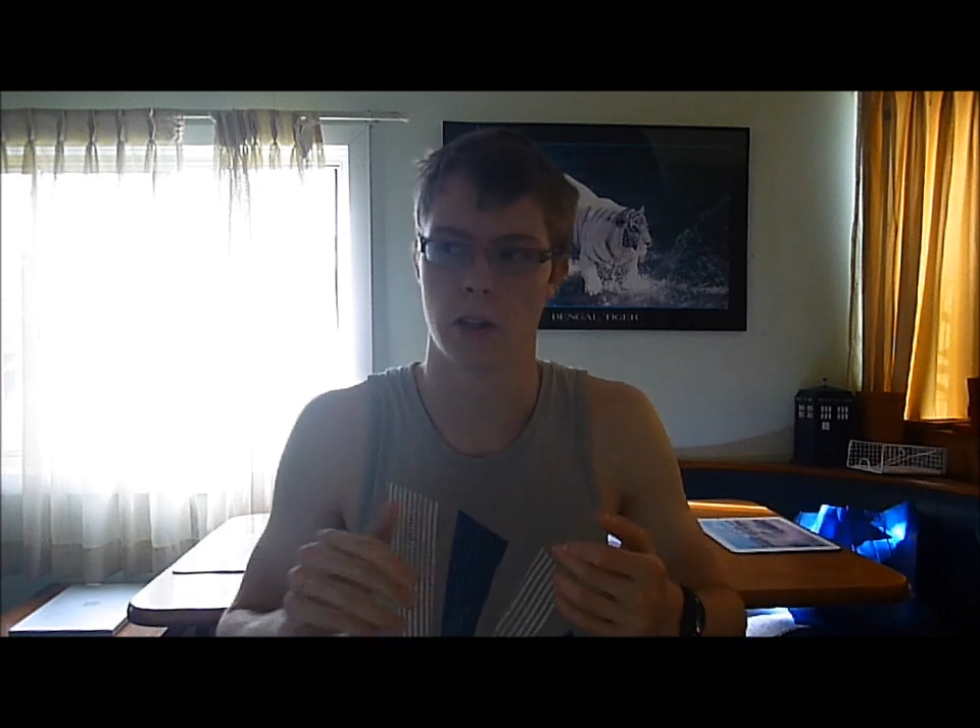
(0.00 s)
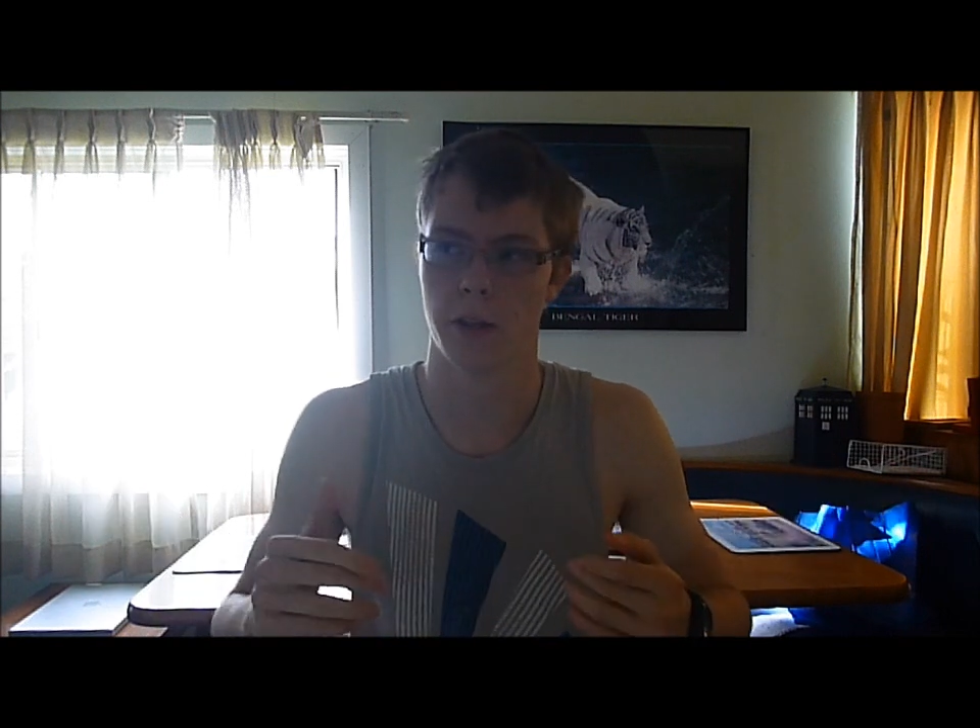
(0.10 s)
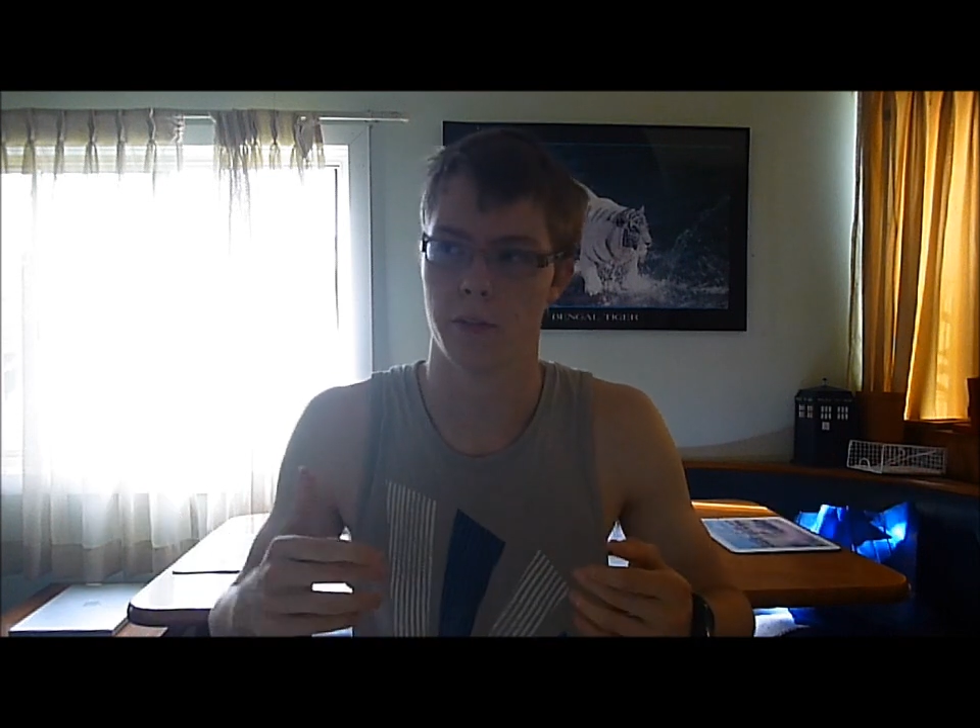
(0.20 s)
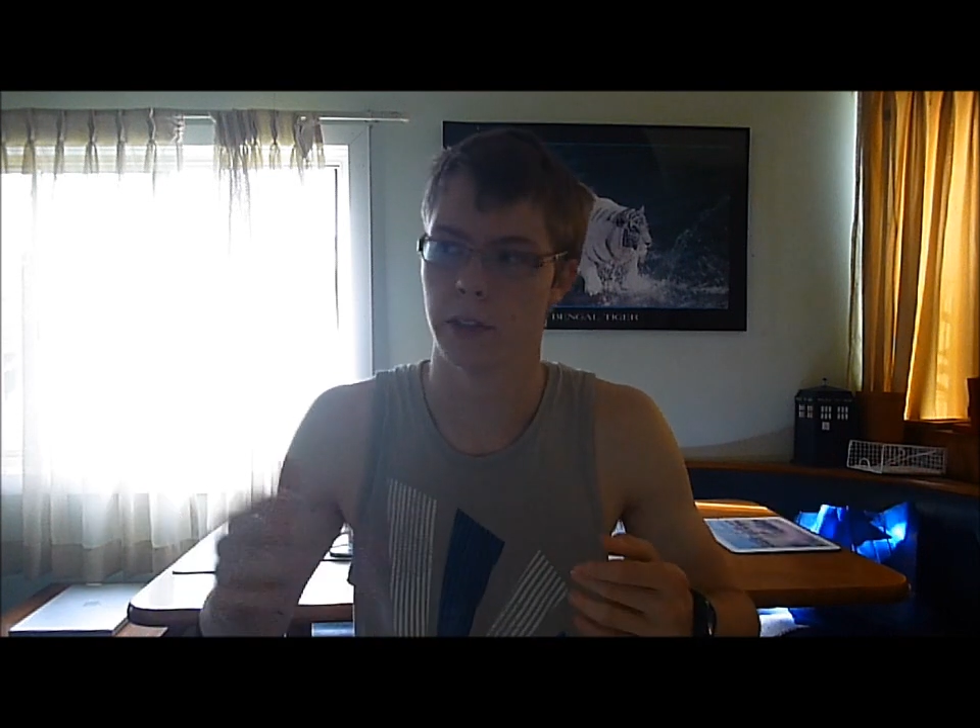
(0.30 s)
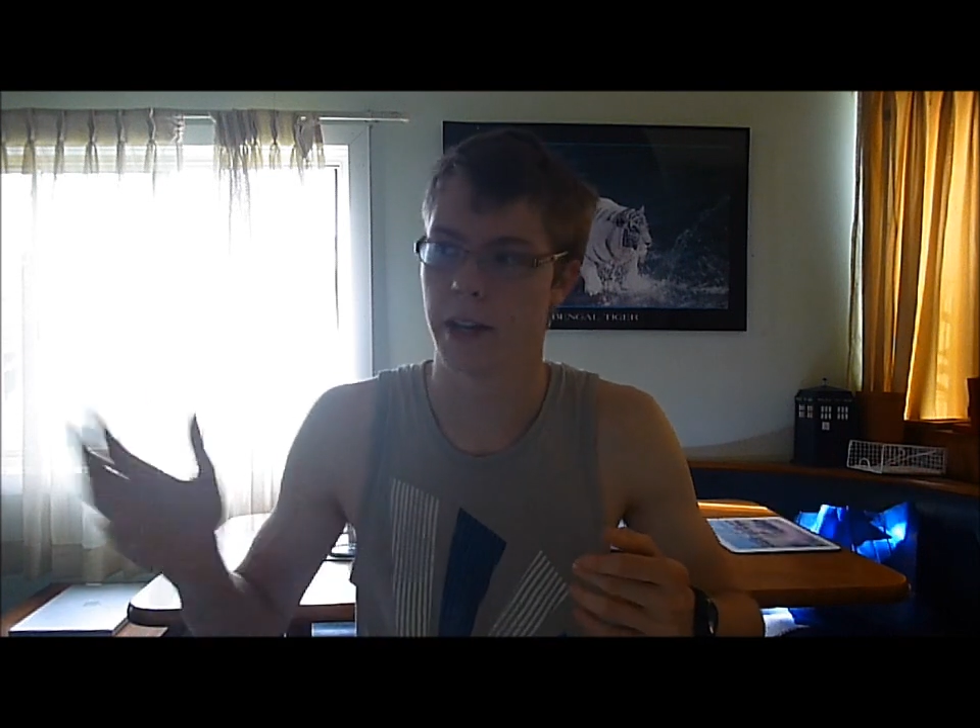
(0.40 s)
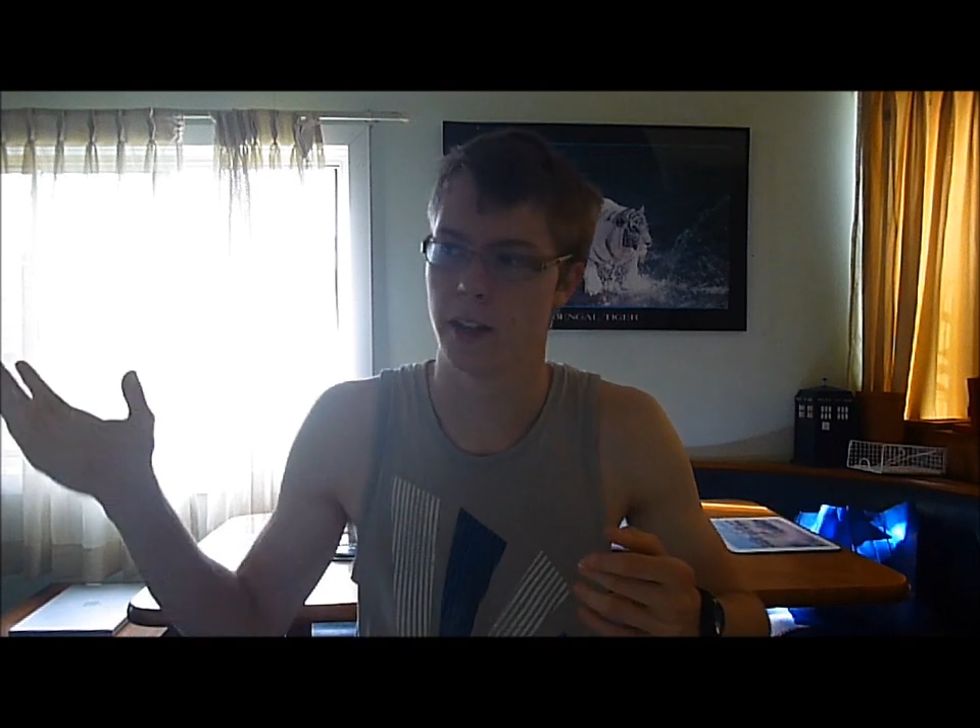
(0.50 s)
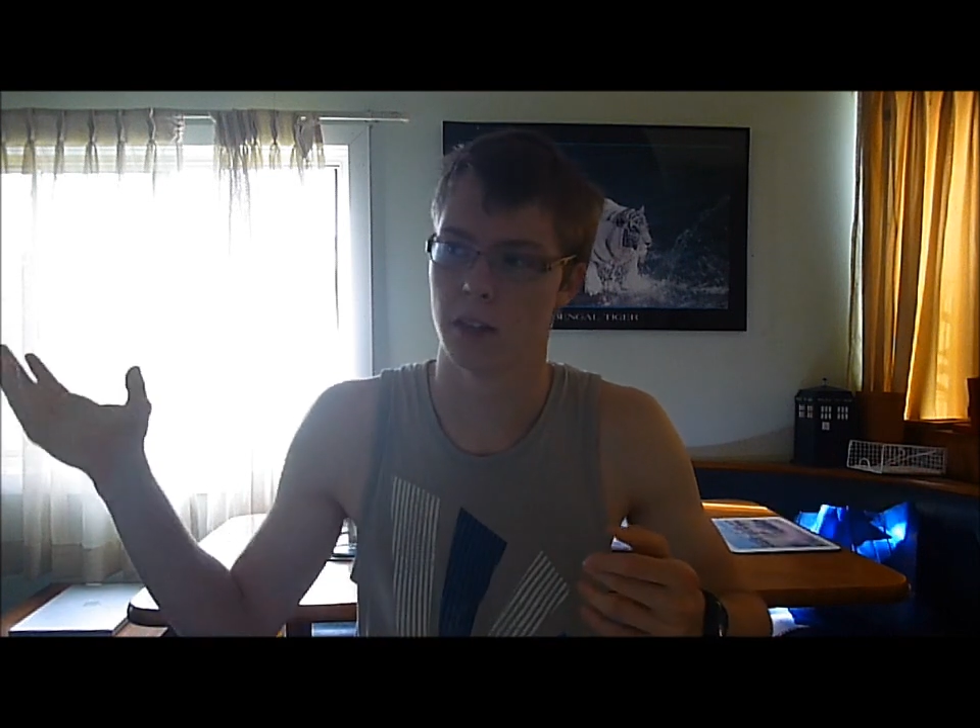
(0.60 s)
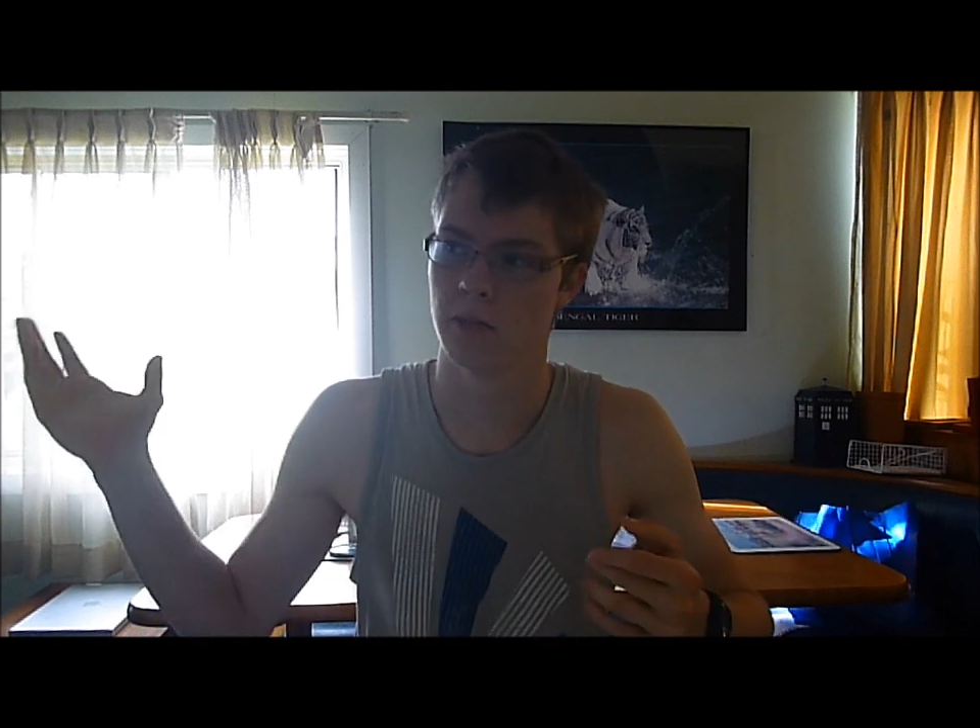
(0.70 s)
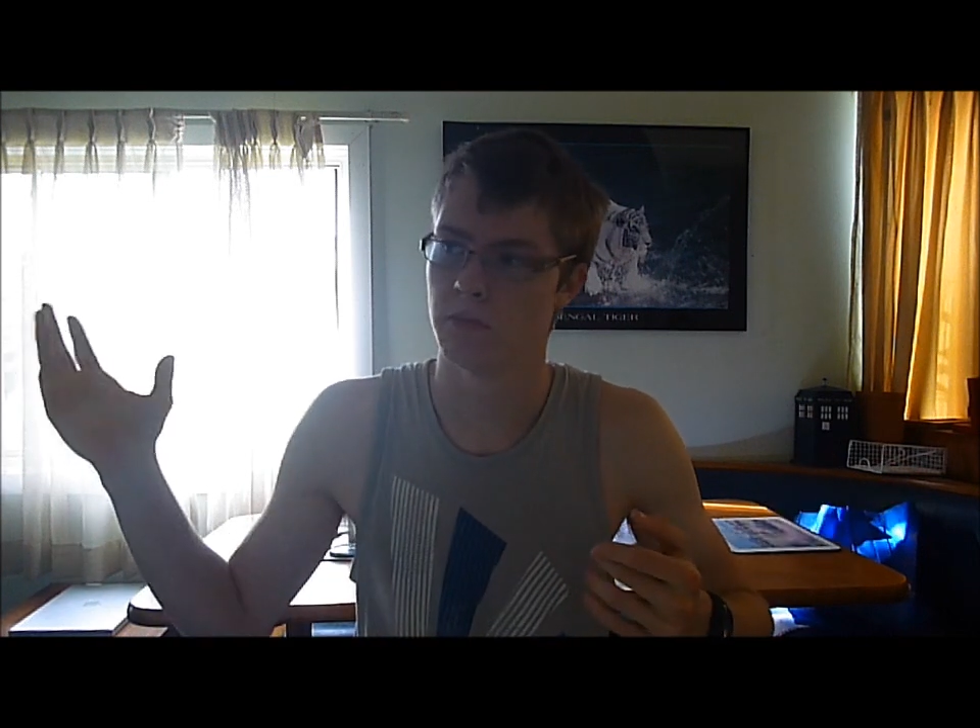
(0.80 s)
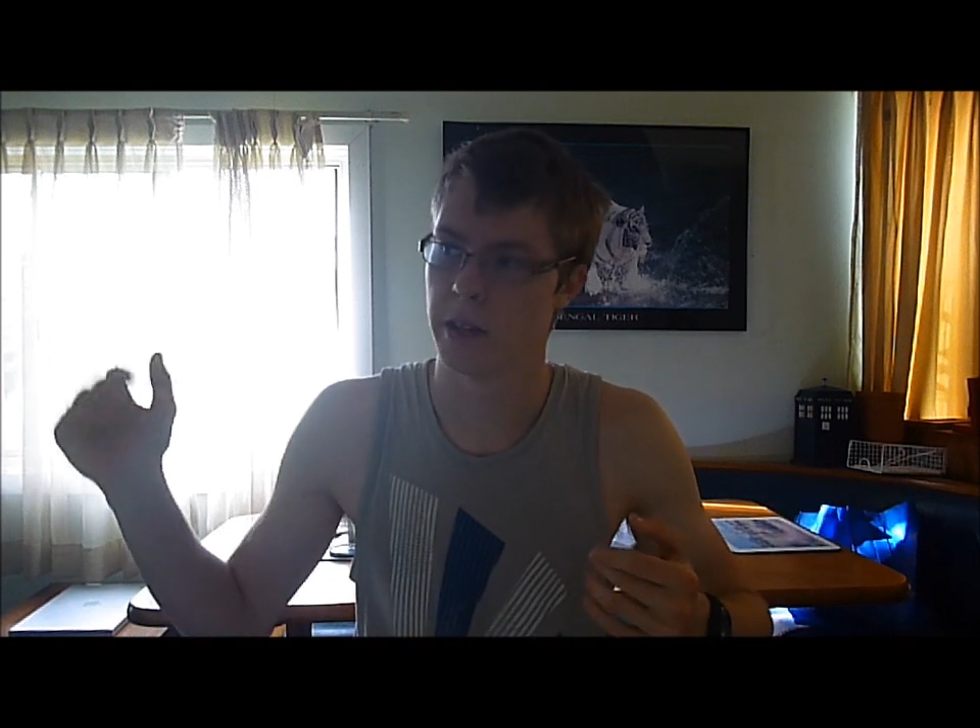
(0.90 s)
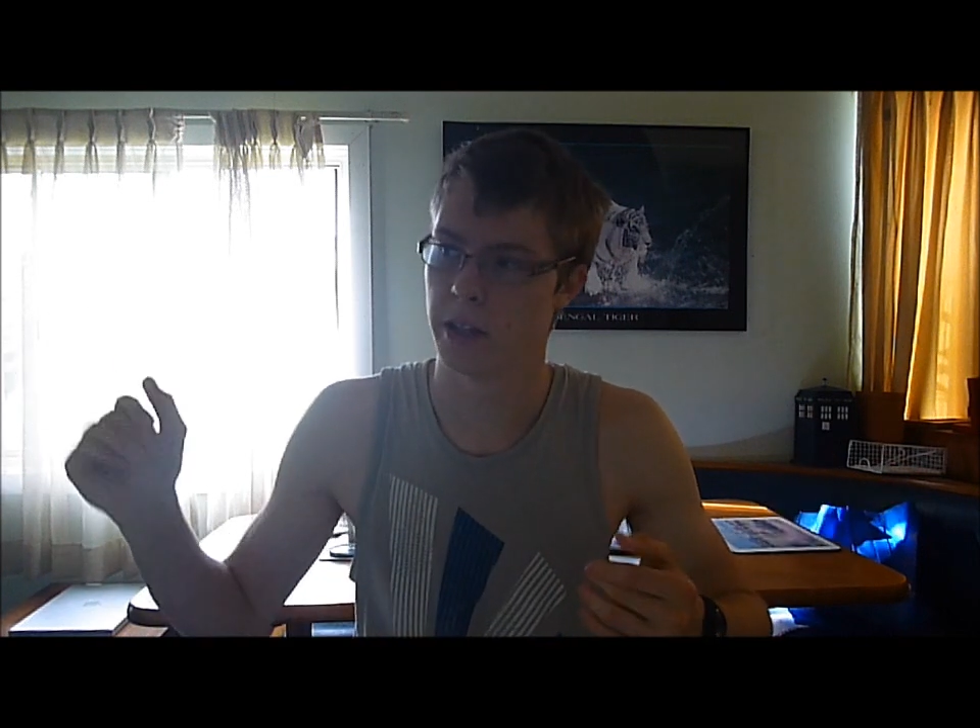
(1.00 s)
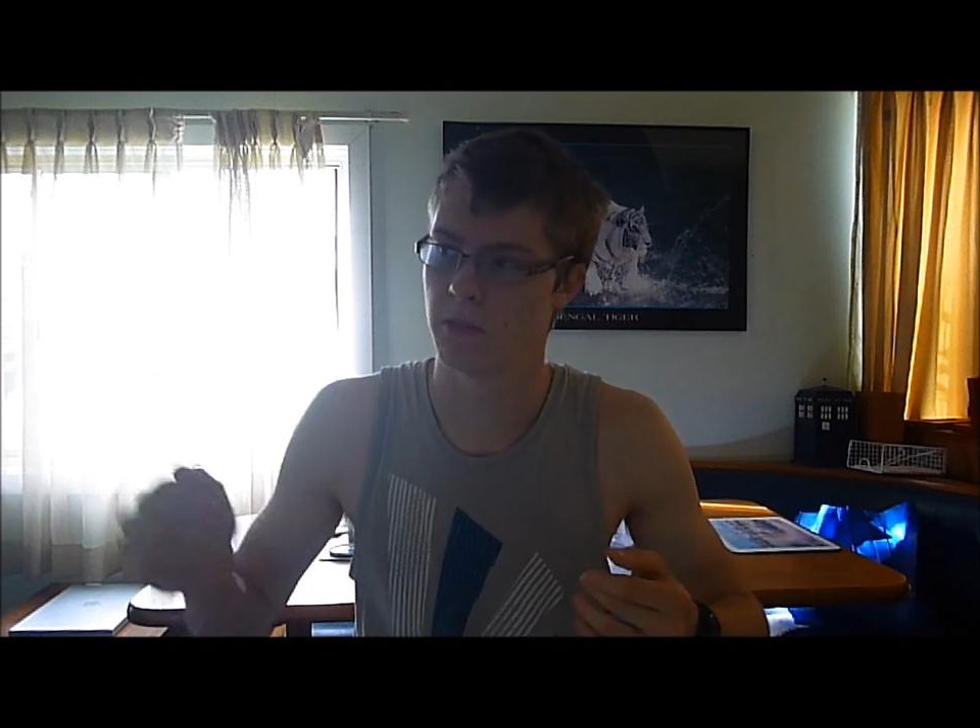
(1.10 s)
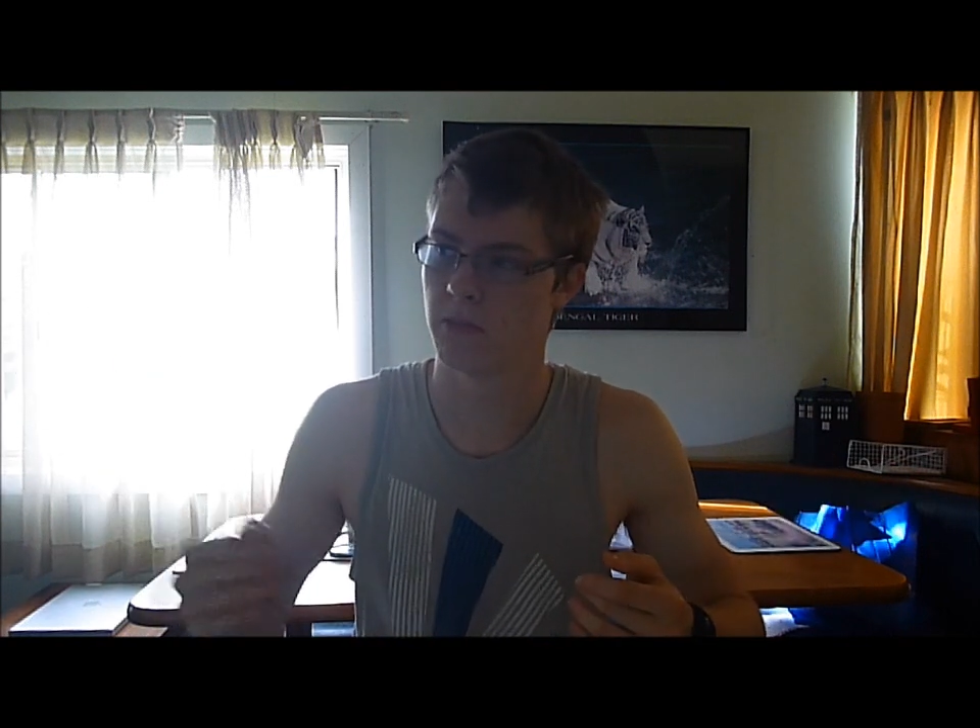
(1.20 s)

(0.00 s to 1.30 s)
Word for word: come later, about